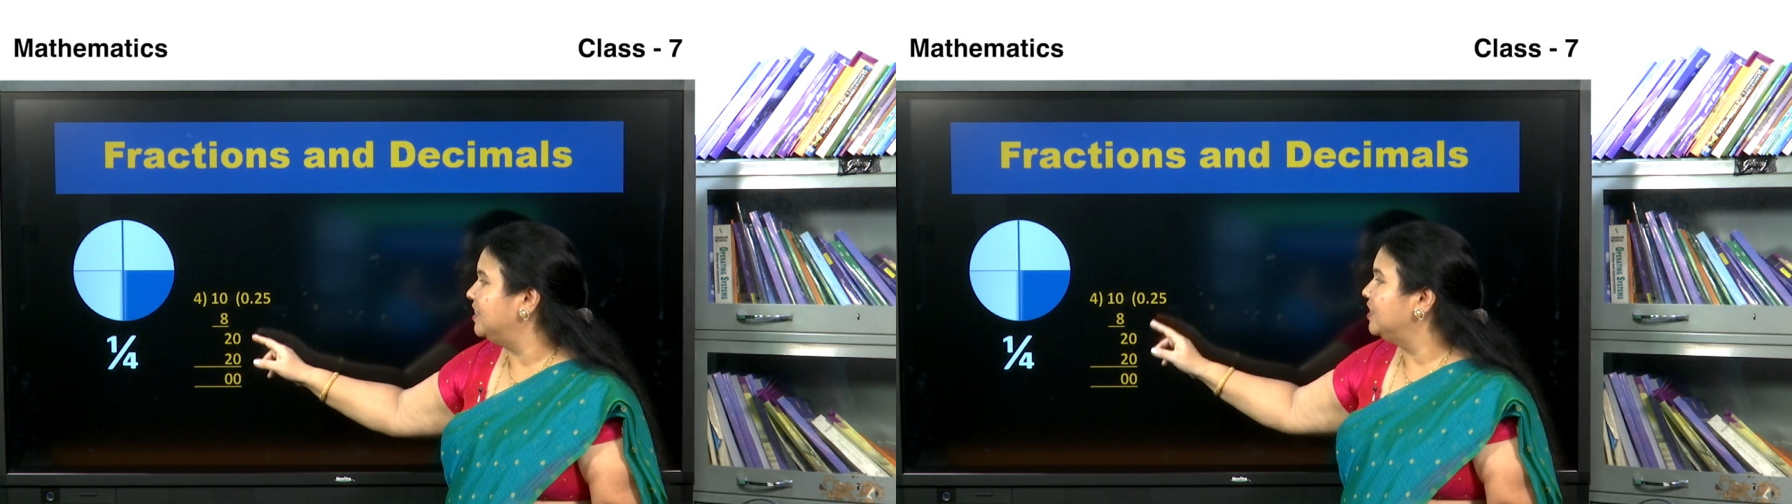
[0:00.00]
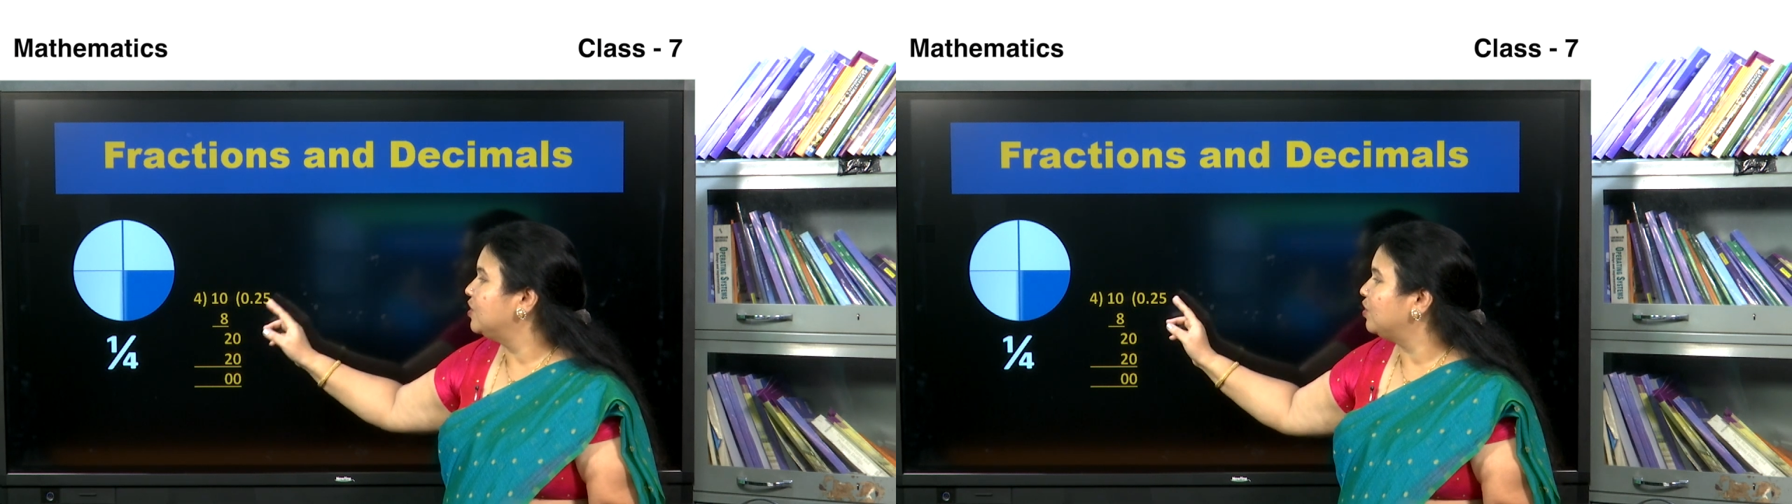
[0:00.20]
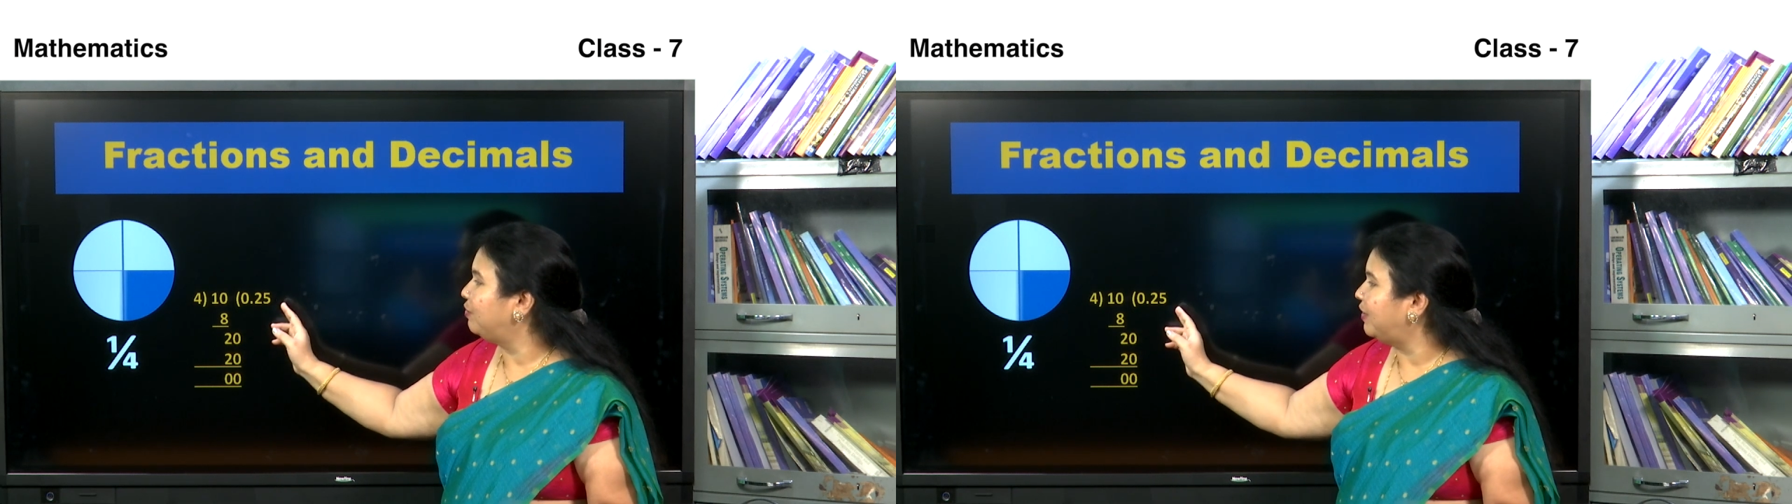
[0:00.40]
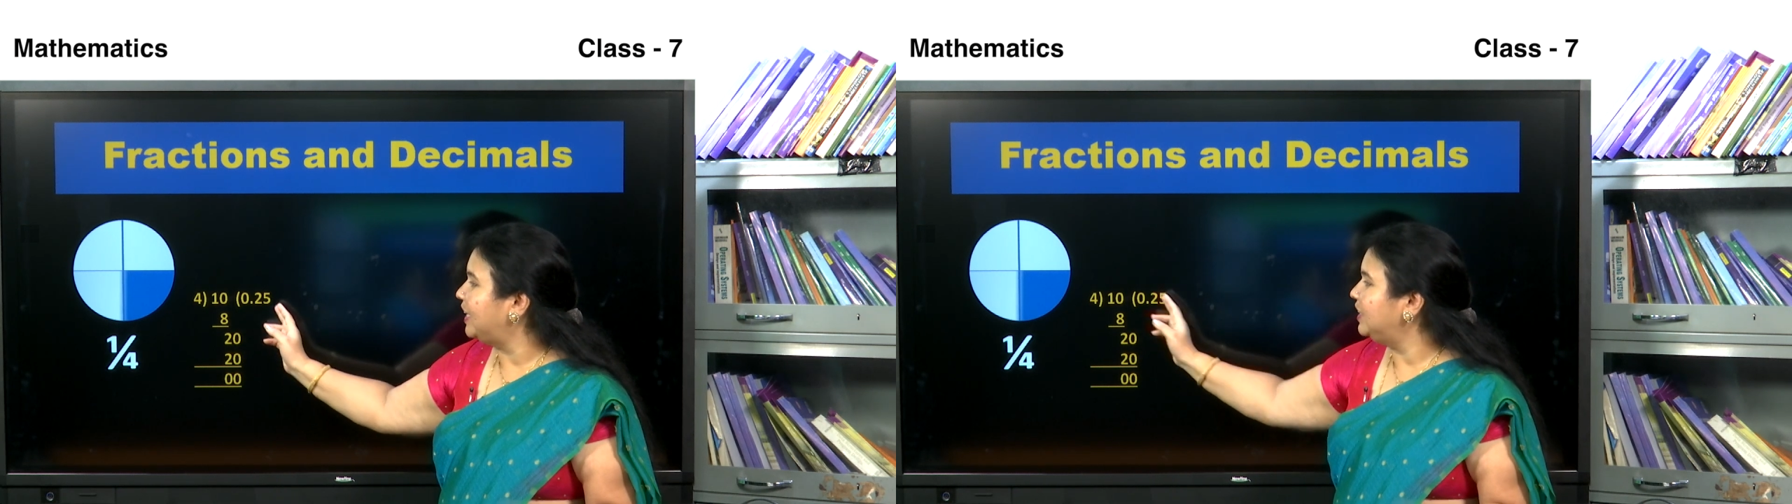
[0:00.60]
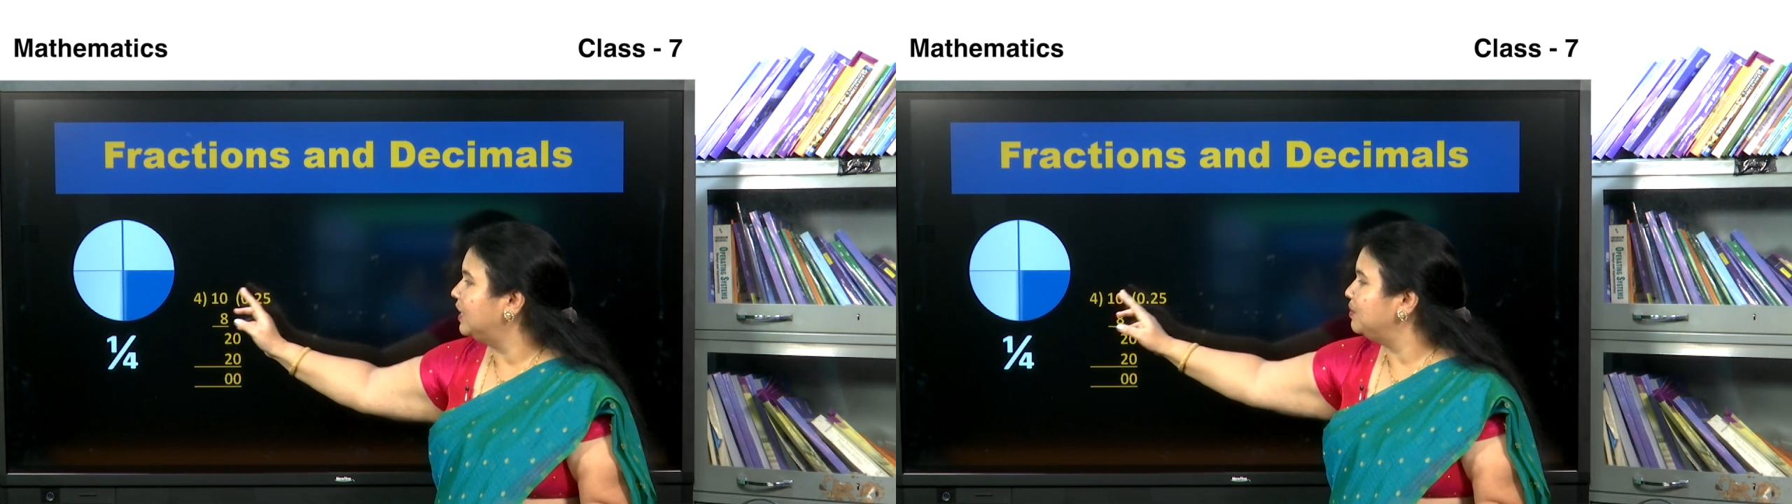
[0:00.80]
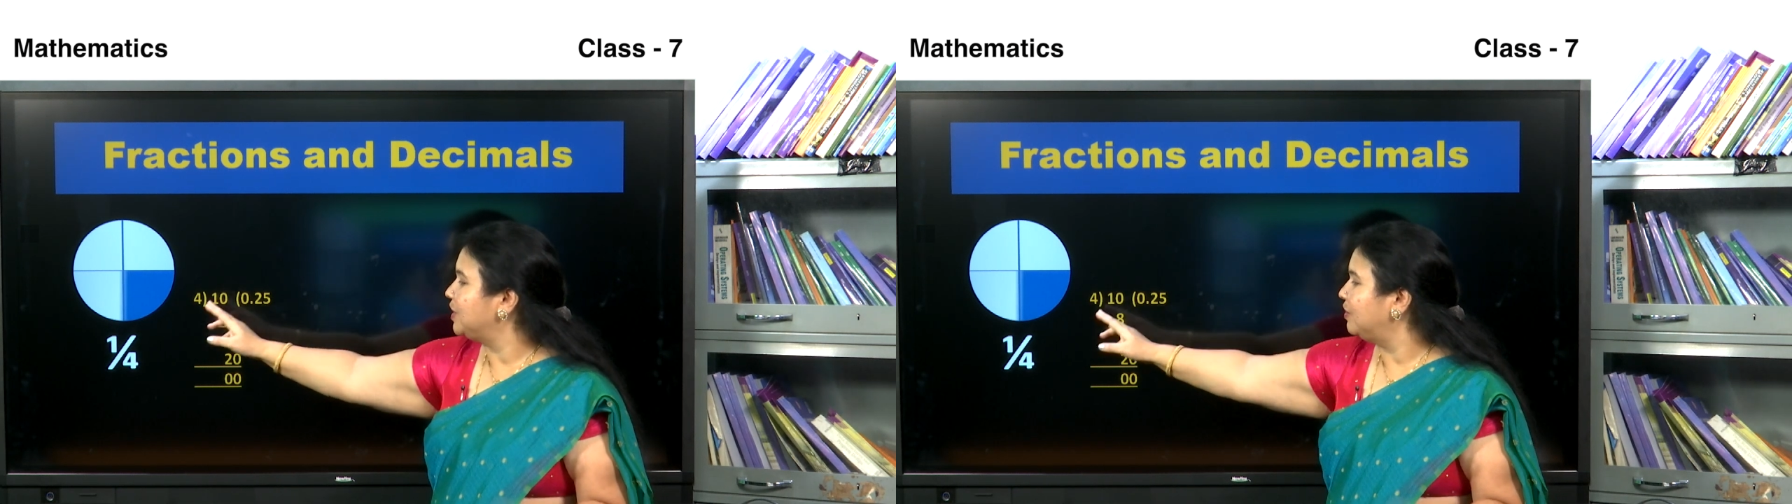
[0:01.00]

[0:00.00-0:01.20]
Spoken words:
So 5 times of